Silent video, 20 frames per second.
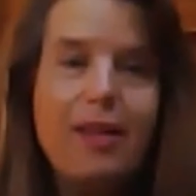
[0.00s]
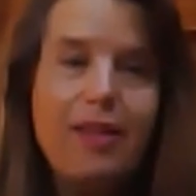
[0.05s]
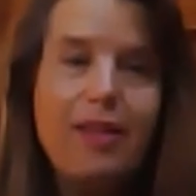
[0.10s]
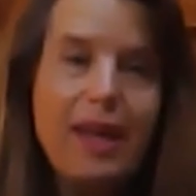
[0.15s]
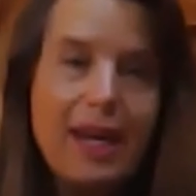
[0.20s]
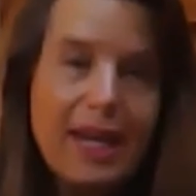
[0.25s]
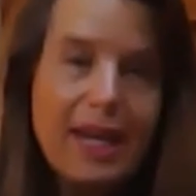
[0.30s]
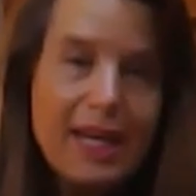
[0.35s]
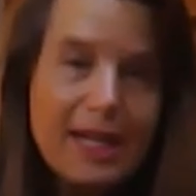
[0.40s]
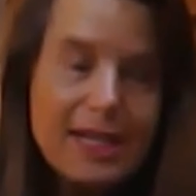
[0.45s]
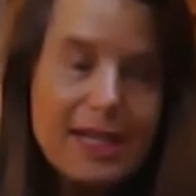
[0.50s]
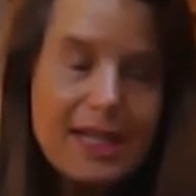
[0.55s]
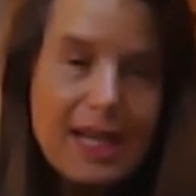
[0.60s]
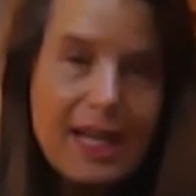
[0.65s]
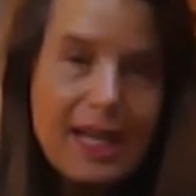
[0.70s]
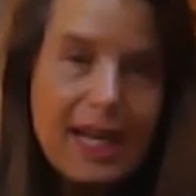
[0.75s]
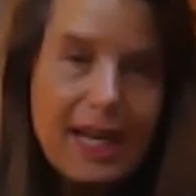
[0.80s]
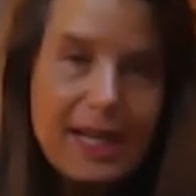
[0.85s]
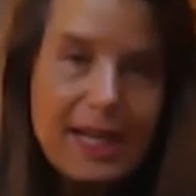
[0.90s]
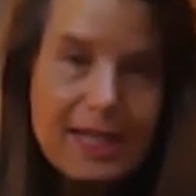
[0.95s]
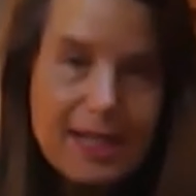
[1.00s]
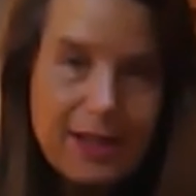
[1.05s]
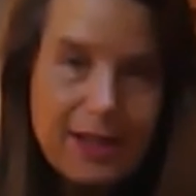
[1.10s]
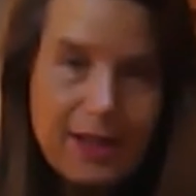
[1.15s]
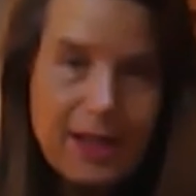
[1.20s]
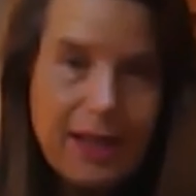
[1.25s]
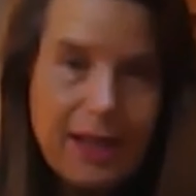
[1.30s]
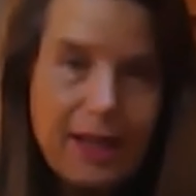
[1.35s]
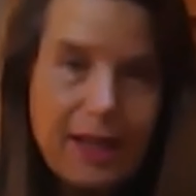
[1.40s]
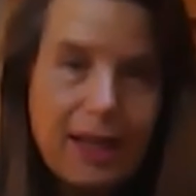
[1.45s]
that end-to-end
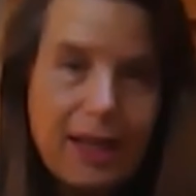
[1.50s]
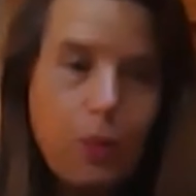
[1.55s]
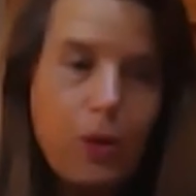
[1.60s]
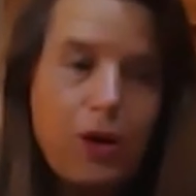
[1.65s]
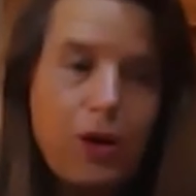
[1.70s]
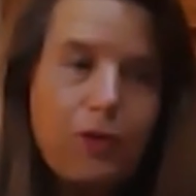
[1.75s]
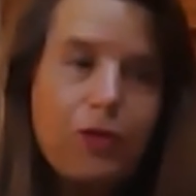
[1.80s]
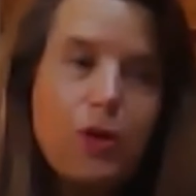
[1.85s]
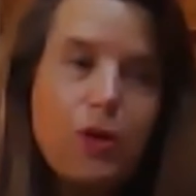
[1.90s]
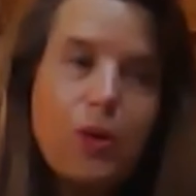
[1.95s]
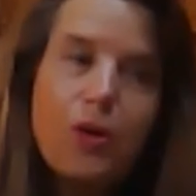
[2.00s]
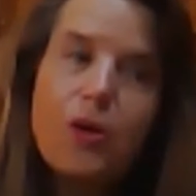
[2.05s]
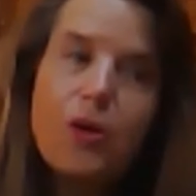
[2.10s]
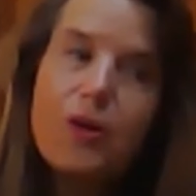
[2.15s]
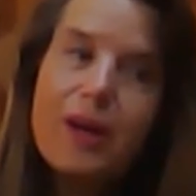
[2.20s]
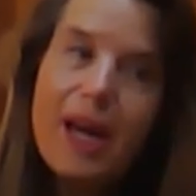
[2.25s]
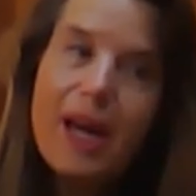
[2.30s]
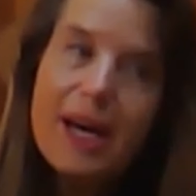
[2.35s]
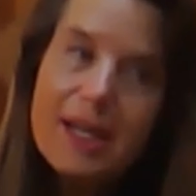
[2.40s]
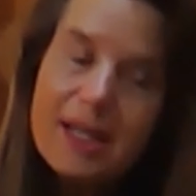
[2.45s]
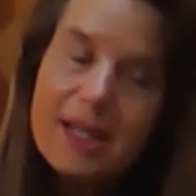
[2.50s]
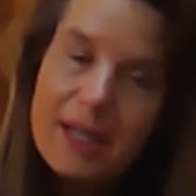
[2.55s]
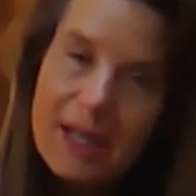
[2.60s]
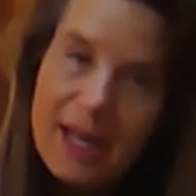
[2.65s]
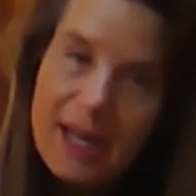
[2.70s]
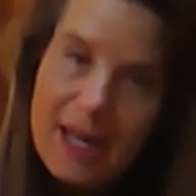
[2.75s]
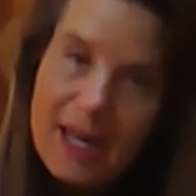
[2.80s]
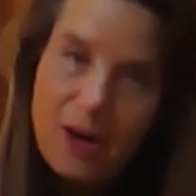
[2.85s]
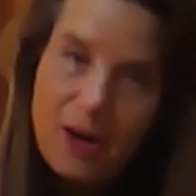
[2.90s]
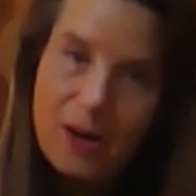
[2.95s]
thinking, where if you create
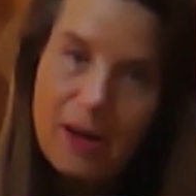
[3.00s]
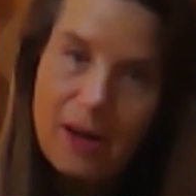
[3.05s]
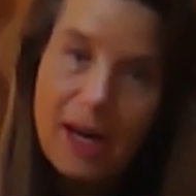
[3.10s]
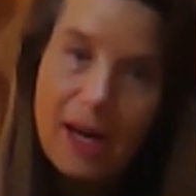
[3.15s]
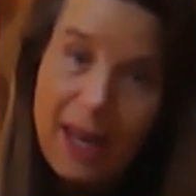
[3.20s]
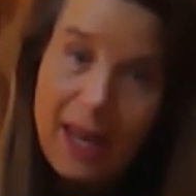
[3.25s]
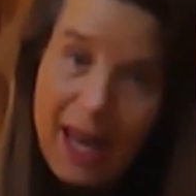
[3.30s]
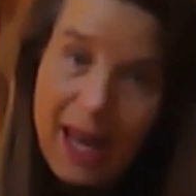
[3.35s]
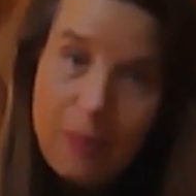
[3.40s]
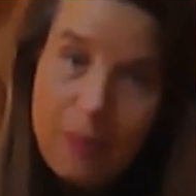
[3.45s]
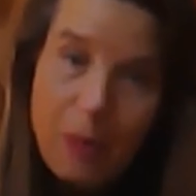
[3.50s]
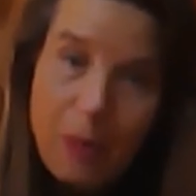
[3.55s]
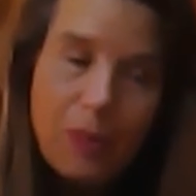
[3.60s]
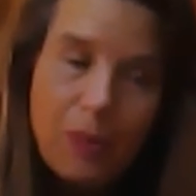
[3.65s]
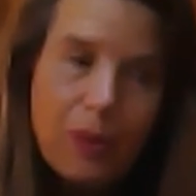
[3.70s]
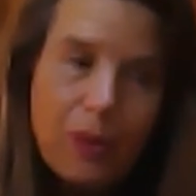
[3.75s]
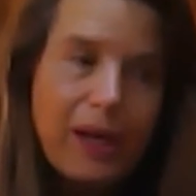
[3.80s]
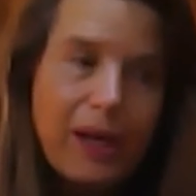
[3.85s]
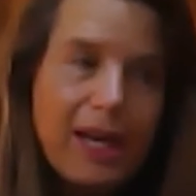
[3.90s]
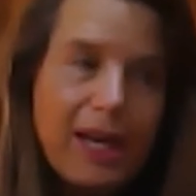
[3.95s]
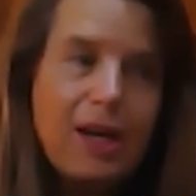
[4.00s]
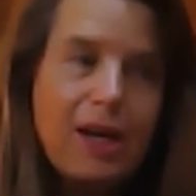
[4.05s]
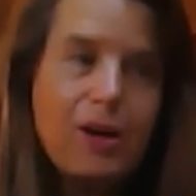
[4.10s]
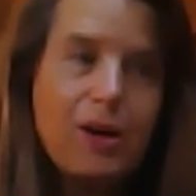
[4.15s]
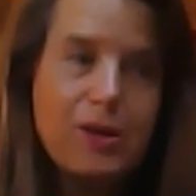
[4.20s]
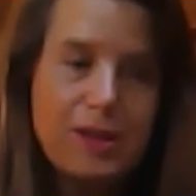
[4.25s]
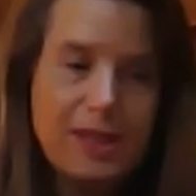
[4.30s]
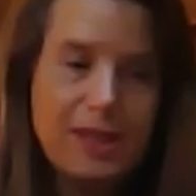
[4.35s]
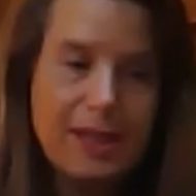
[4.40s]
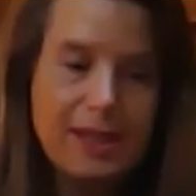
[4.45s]
a capable
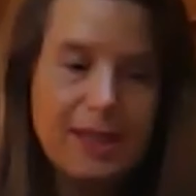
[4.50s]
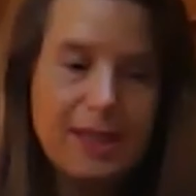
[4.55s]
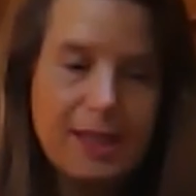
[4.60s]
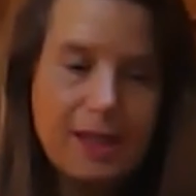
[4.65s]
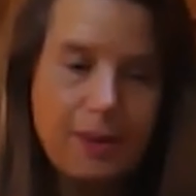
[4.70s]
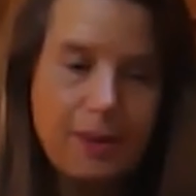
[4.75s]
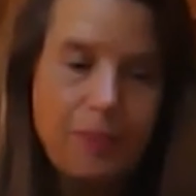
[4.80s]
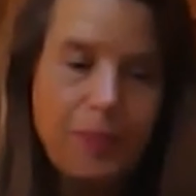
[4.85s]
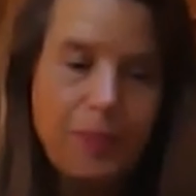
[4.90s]
ecosystem